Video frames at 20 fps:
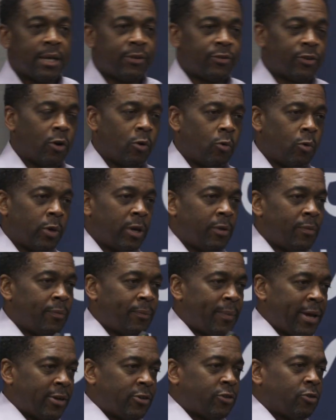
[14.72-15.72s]
So we
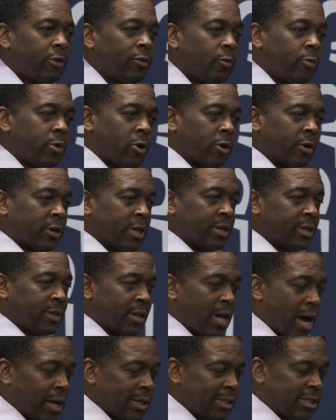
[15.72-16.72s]
make sure that we're
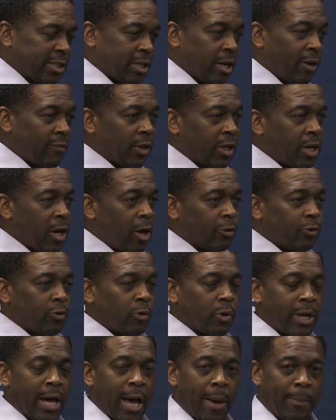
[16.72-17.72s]
cognizant of the
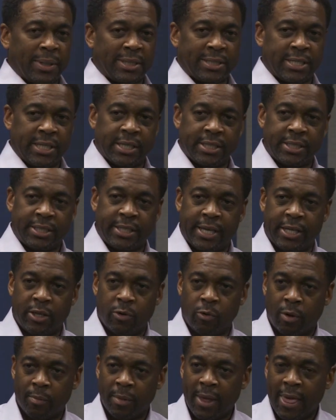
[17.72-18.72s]
cultural competency
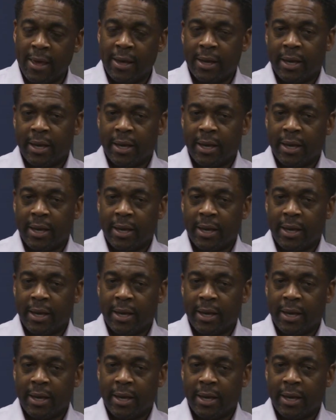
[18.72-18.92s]
continuum.